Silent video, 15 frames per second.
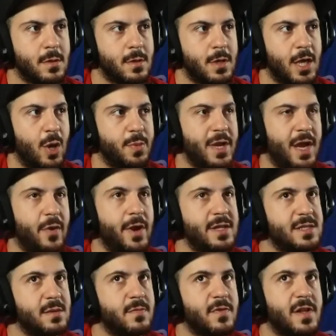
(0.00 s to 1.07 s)
I'll be at Red
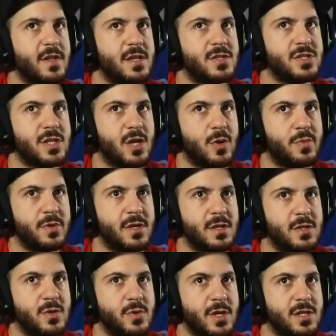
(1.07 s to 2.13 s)
Team Village and I'll be
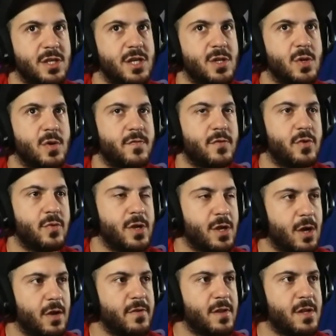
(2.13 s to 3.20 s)
doing a keynote for
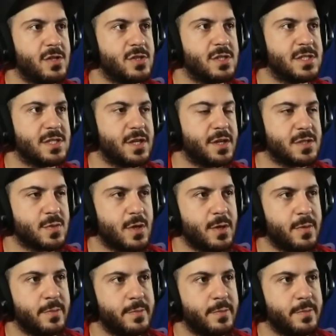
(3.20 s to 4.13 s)
Recon Village this year as well.